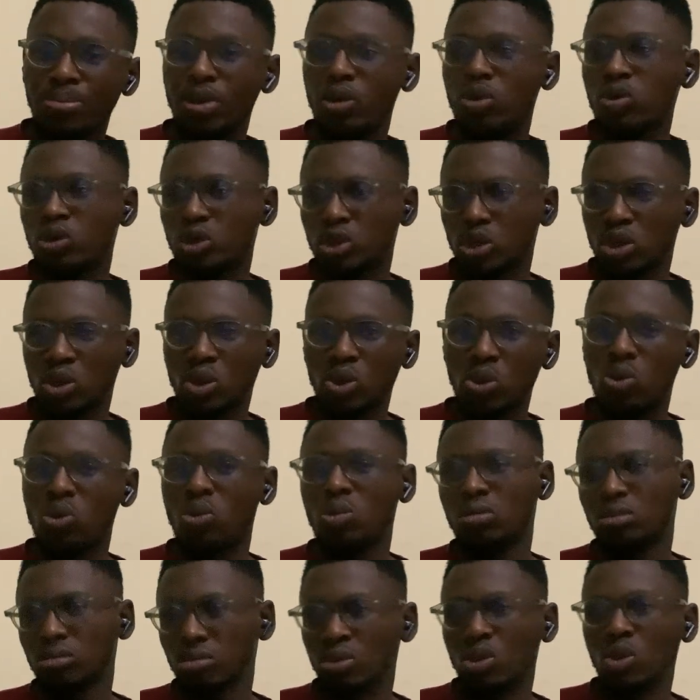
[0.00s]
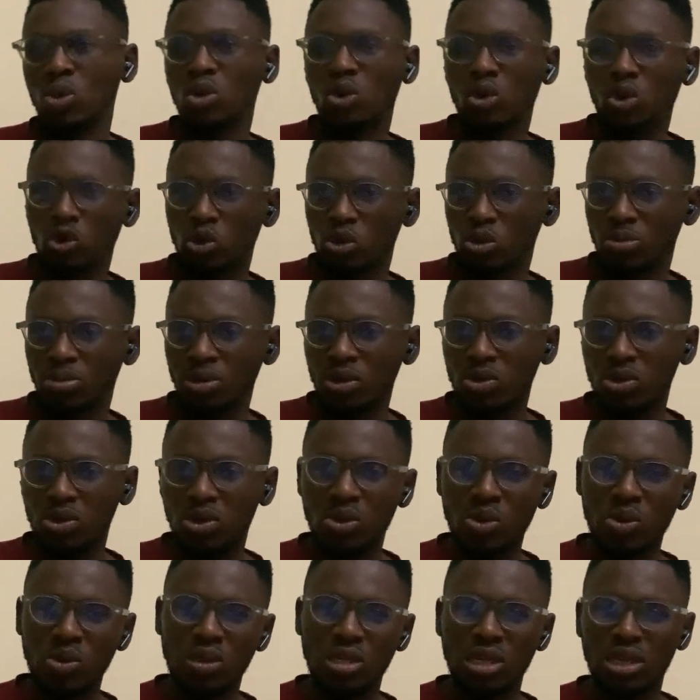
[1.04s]
build tool, no code build
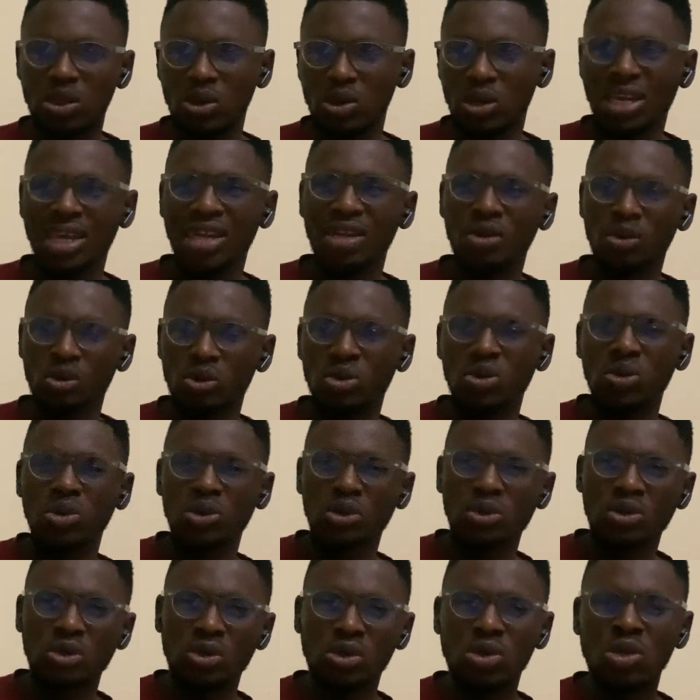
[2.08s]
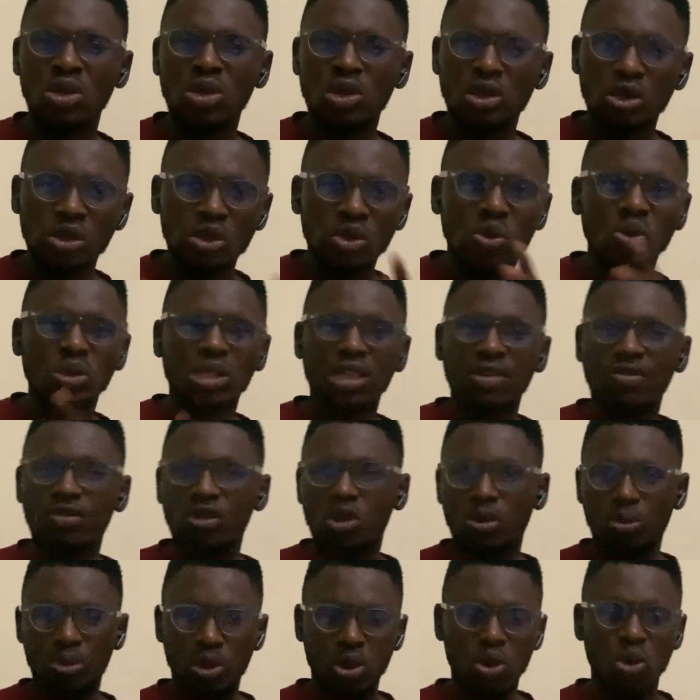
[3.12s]
tool that you can also use to
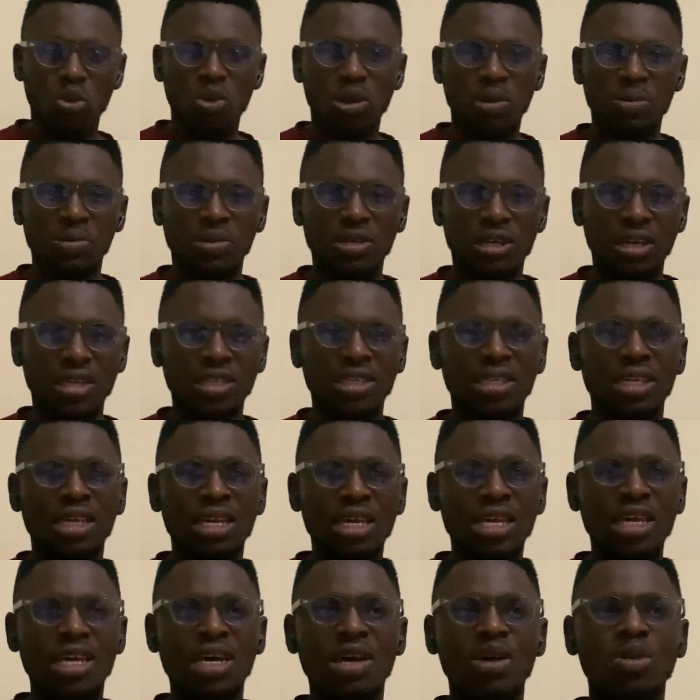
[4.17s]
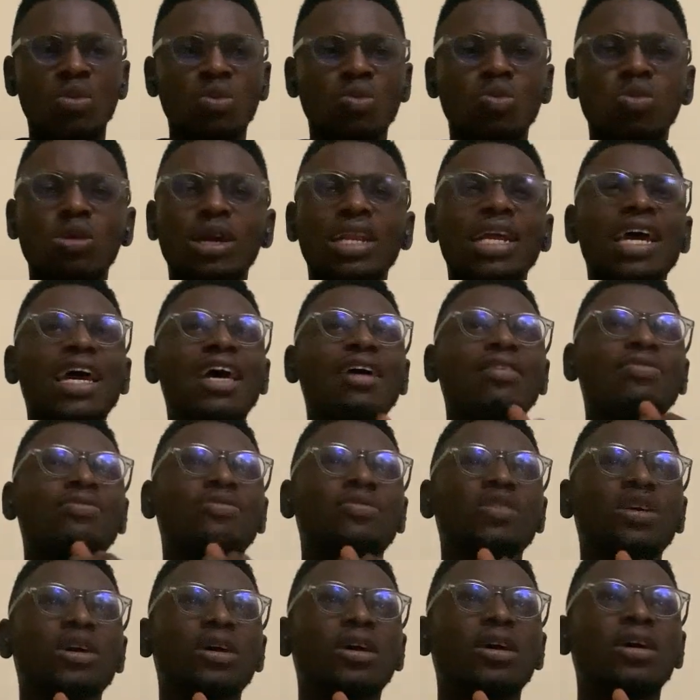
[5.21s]
develop your website.
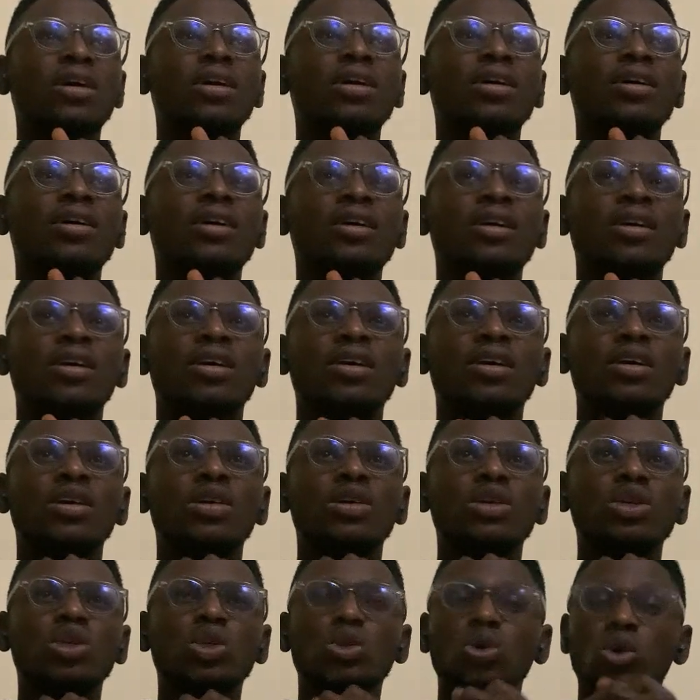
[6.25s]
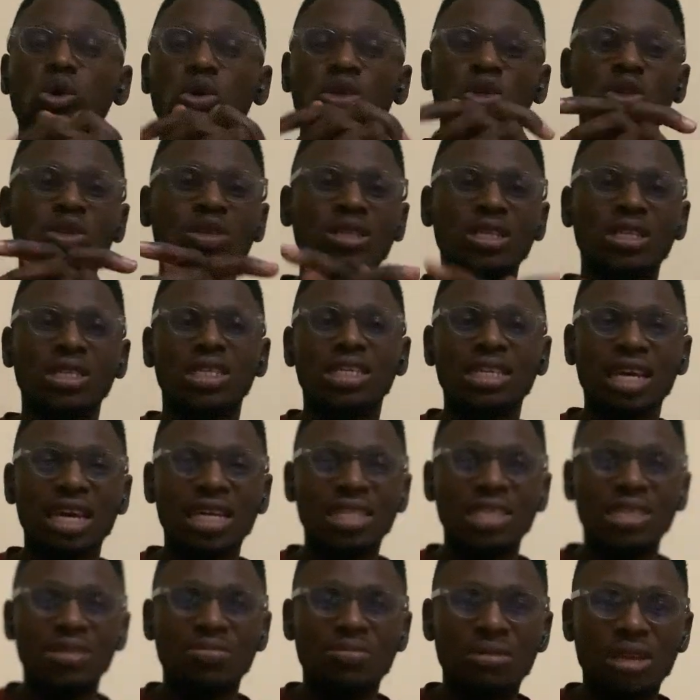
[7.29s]
Whatever choice you
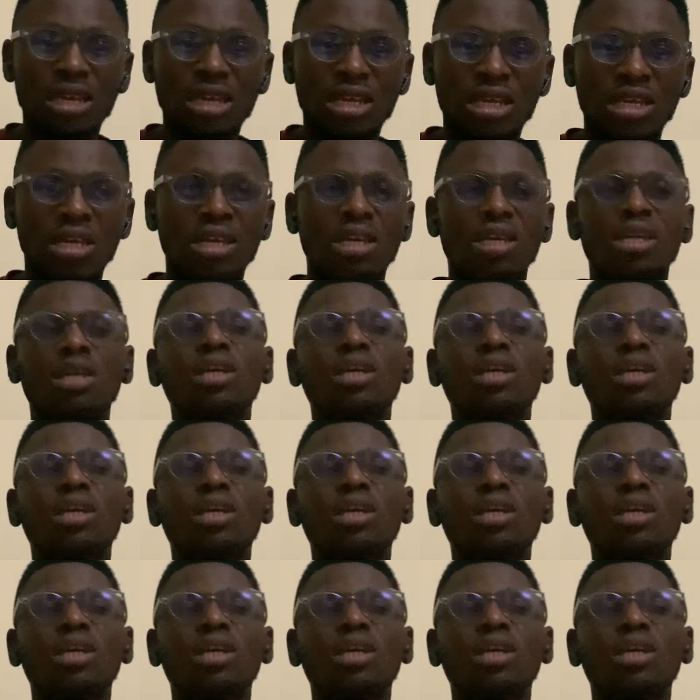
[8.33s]
decide to make,